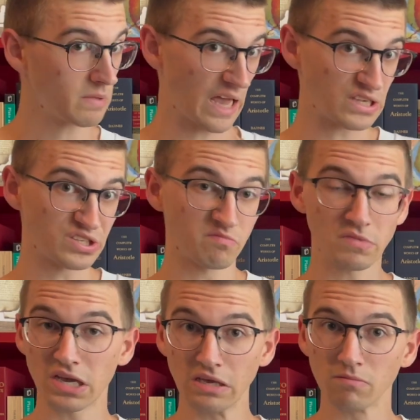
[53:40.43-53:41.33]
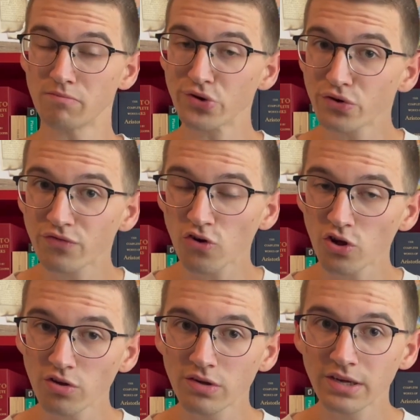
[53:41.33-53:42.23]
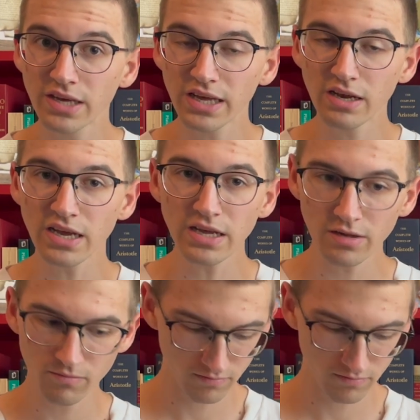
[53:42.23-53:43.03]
as something beautiful, indeed.